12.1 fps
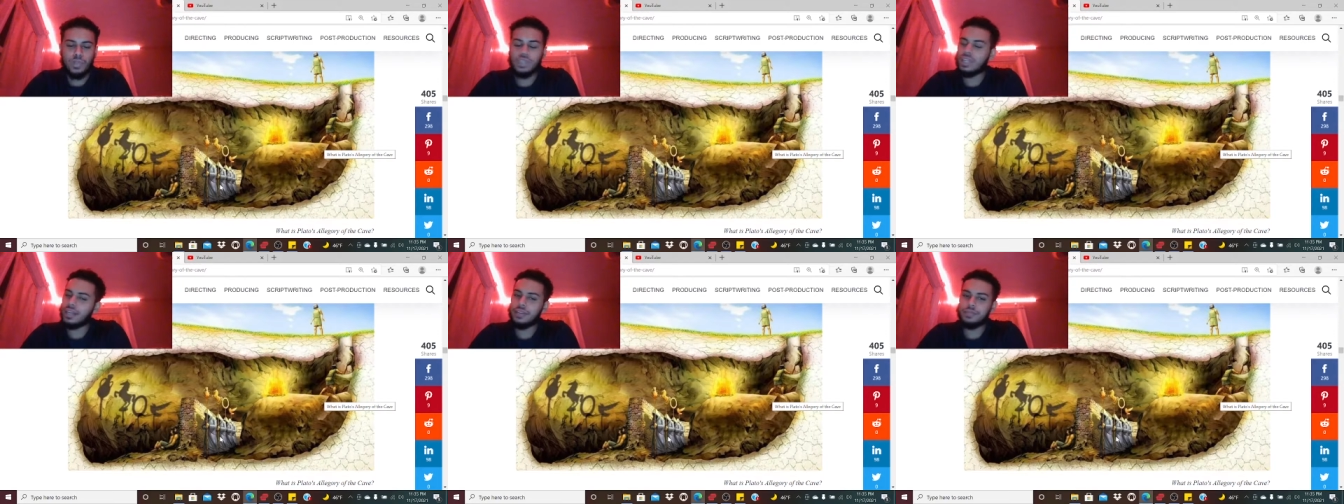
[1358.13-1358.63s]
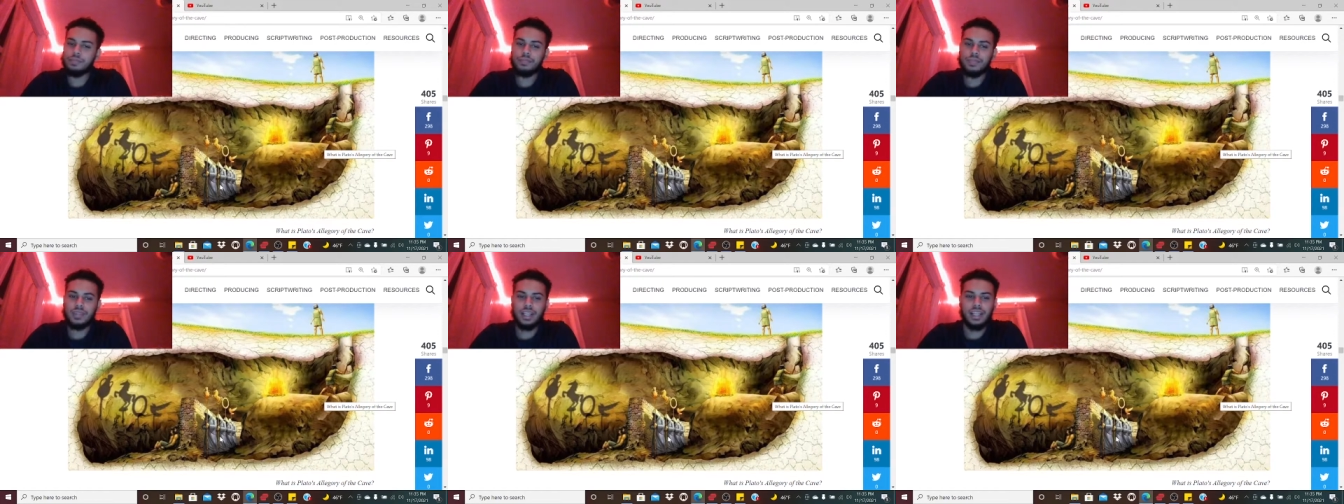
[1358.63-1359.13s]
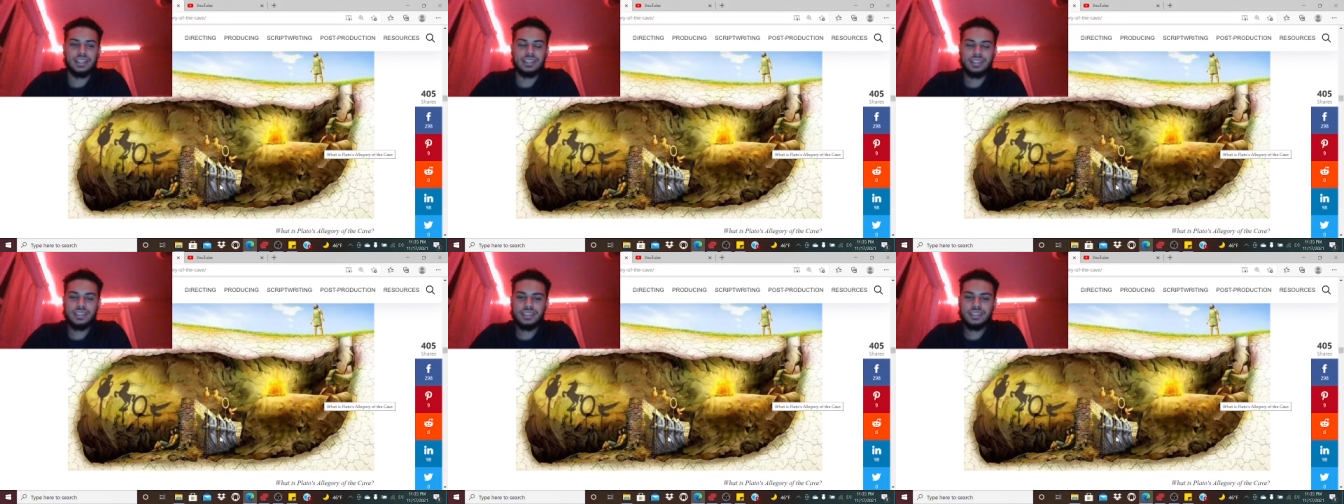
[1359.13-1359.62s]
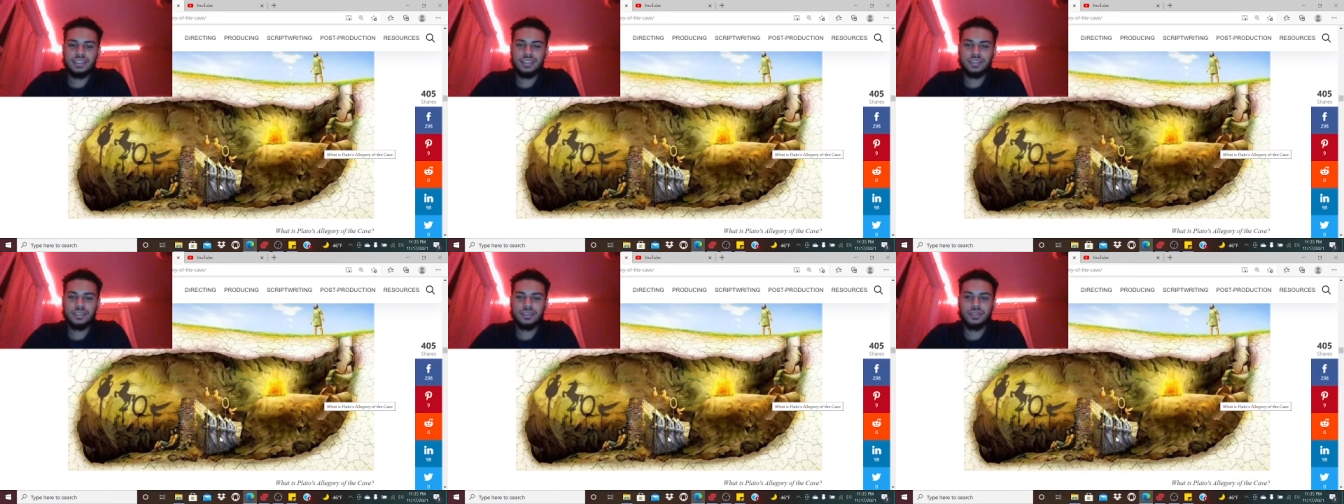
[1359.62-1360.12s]
yeah, the lesson is
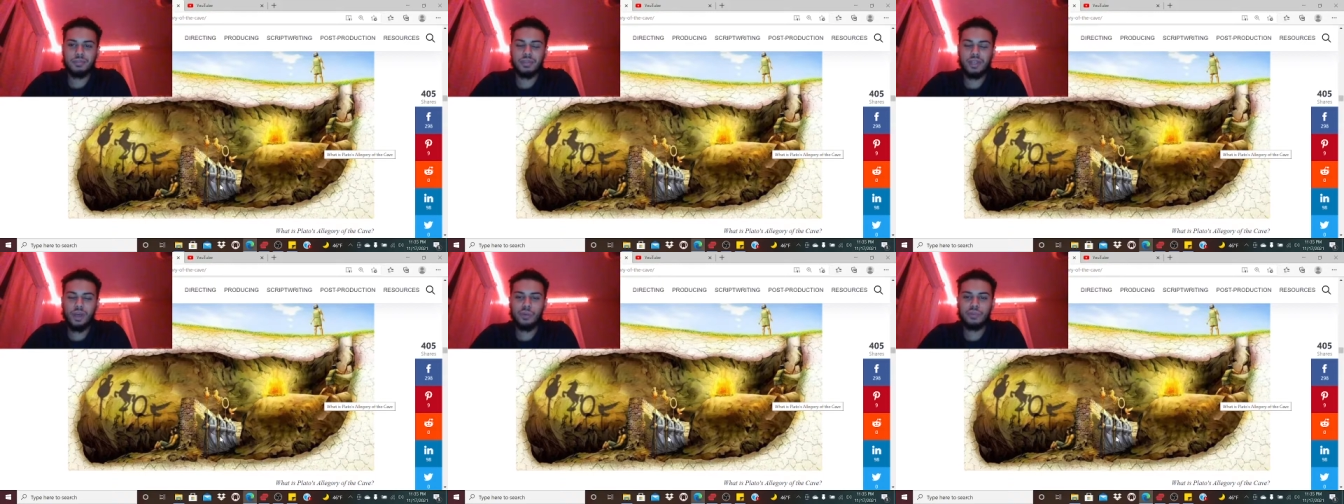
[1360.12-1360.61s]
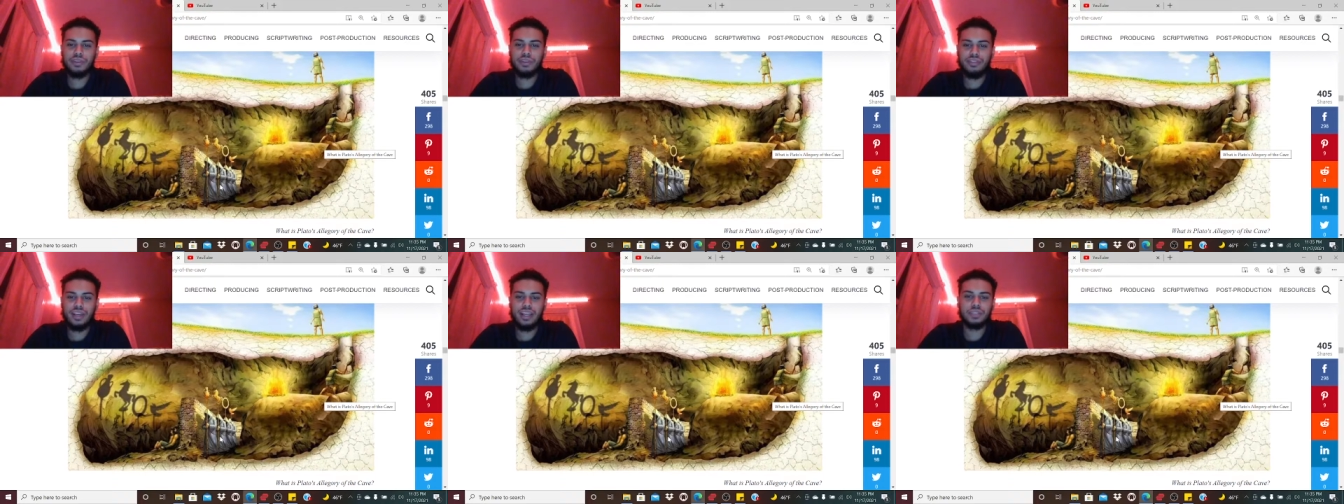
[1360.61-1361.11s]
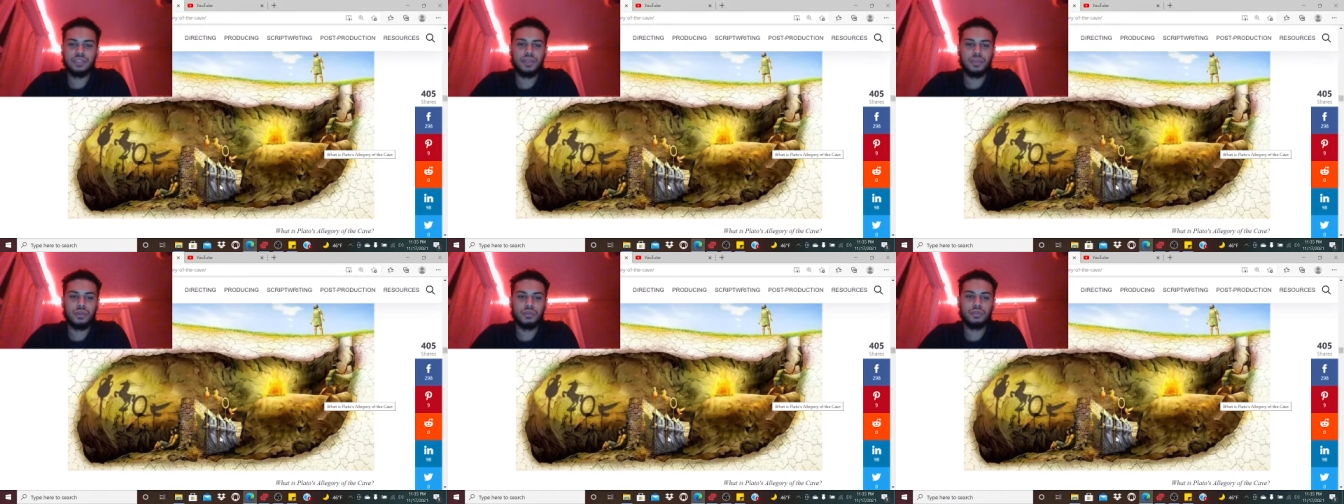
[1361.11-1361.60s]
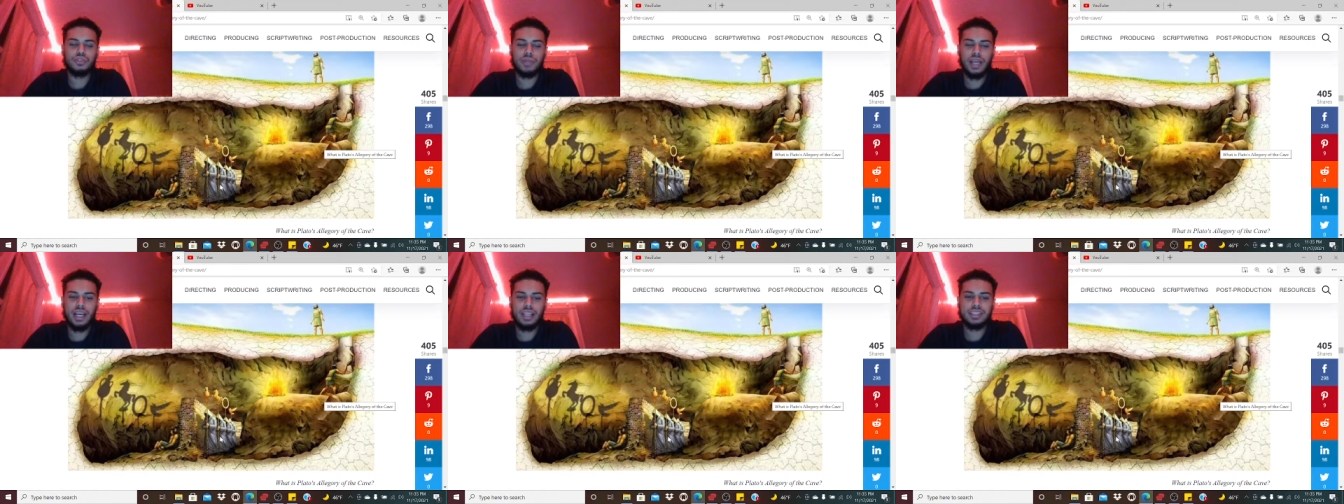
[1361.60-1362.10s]
be open, be vast, be able to move
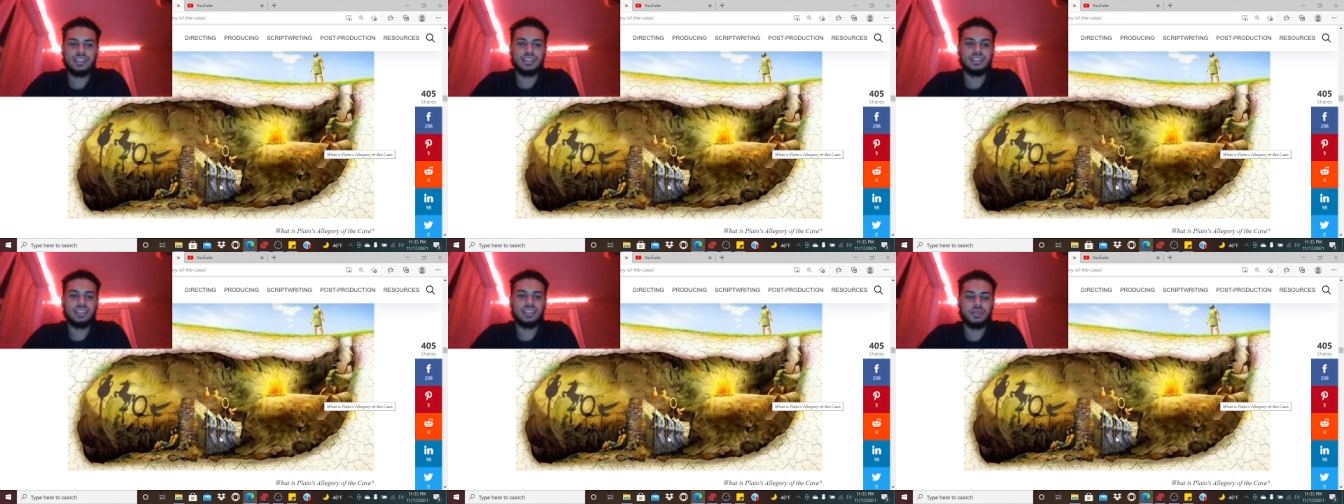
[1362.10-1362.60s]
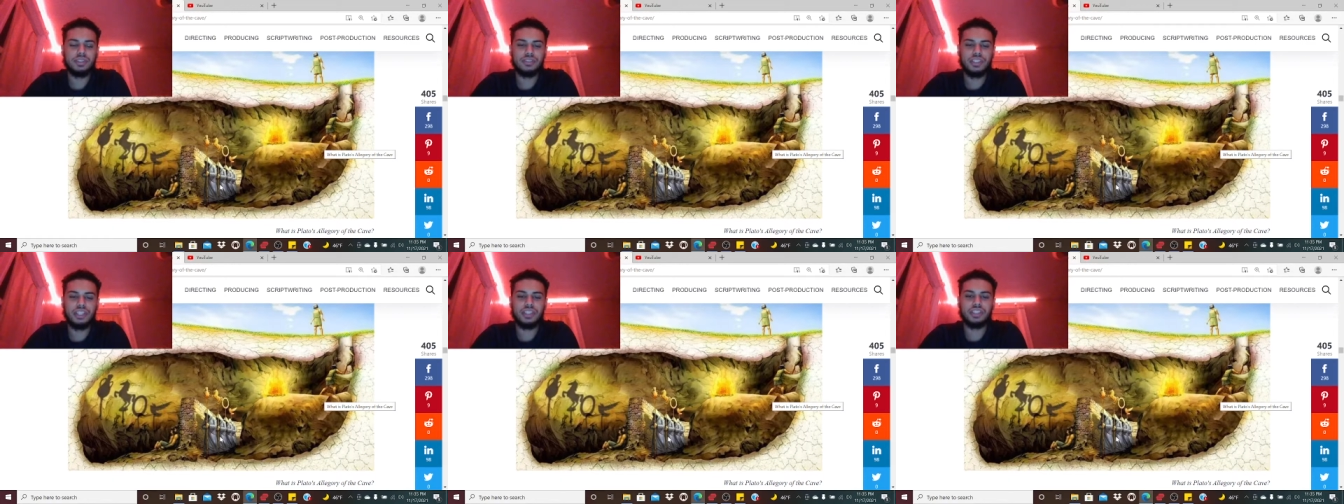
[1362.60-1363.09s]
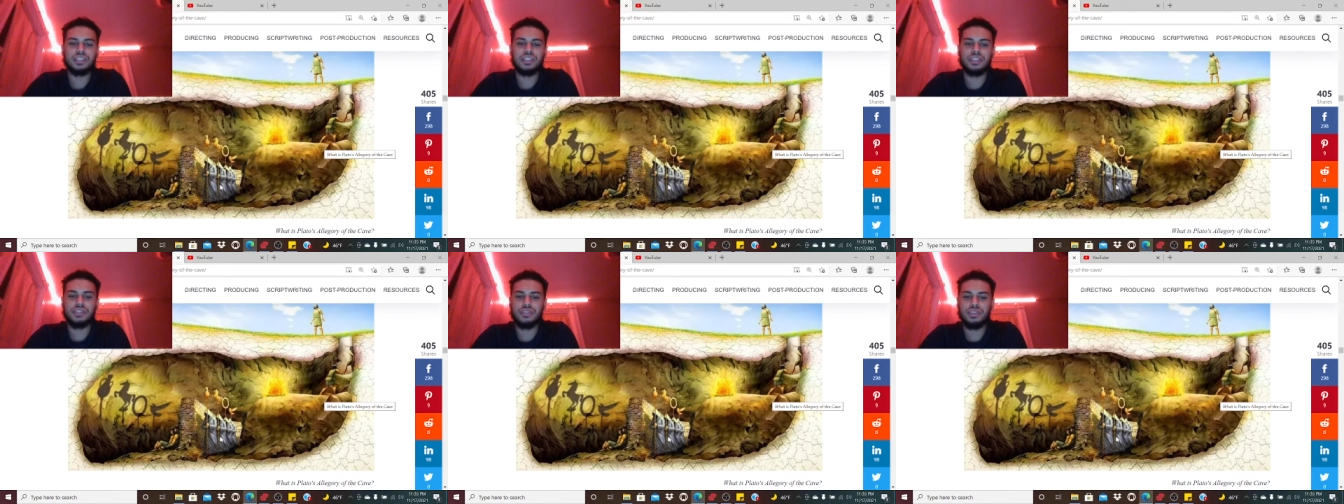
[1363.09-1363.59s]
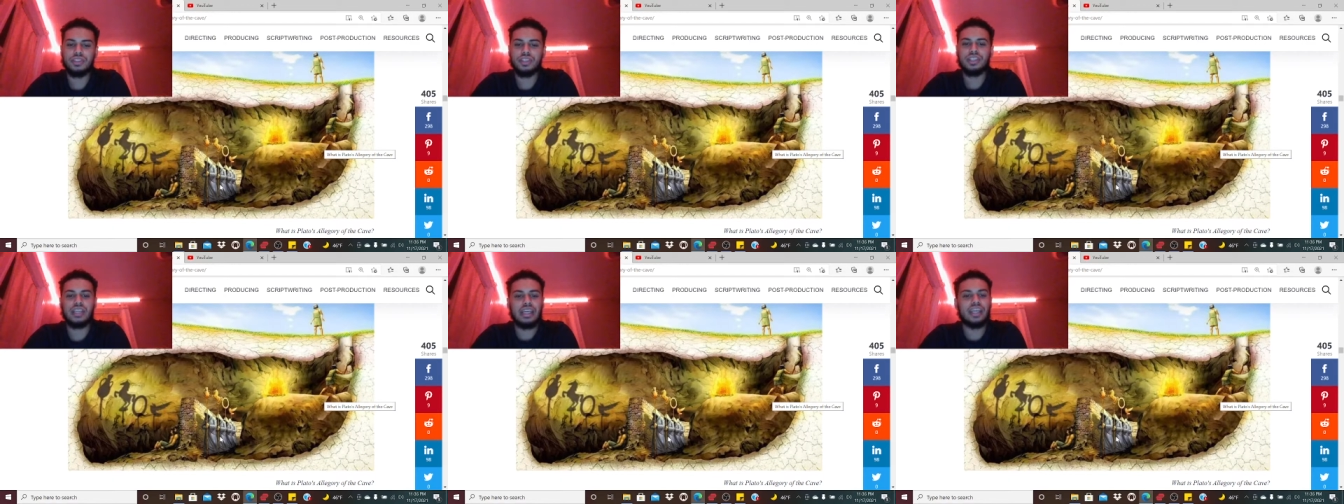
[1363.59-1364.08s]
past the subjugation of
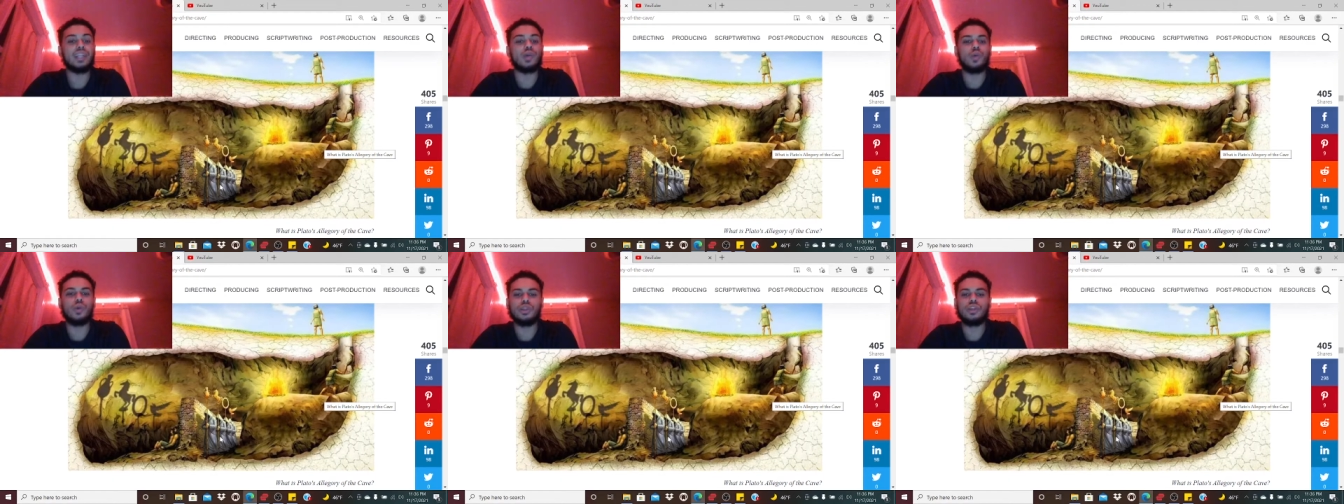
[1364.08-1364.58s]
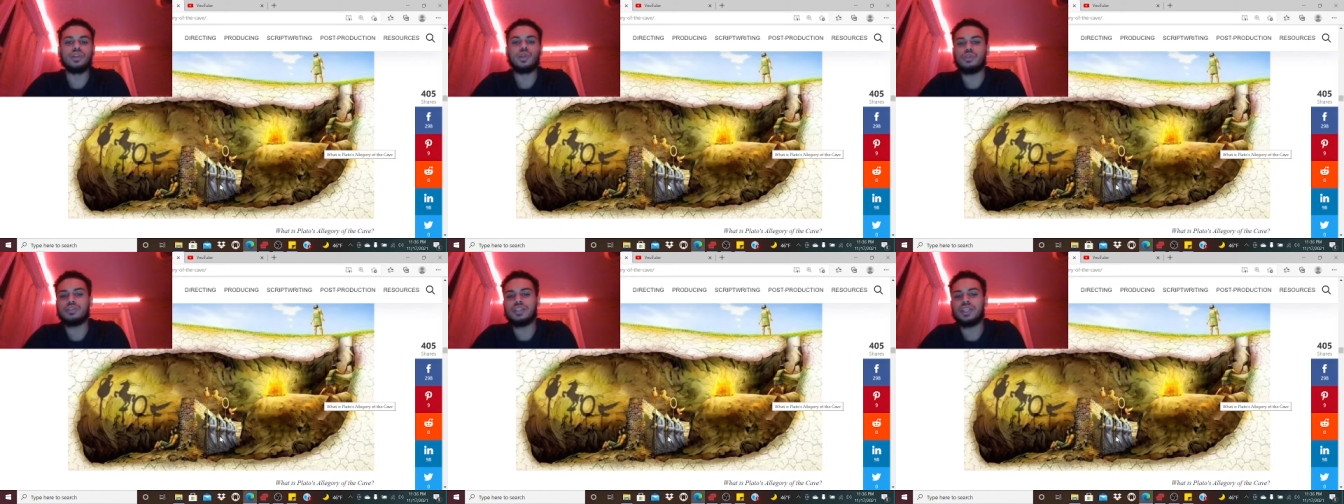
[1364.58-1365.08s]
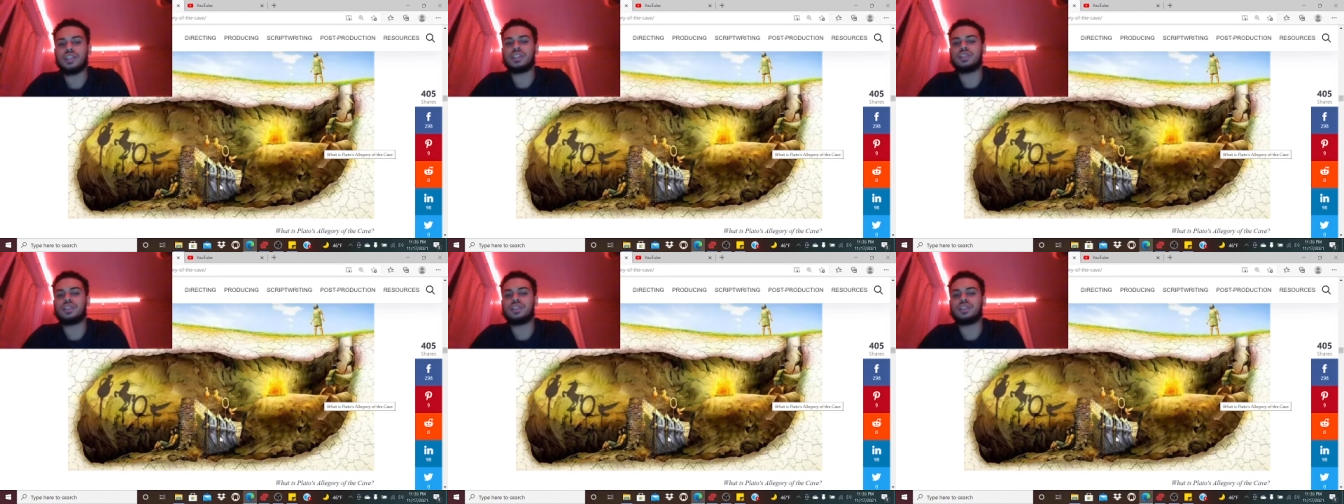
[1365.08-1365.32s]
and or the glorification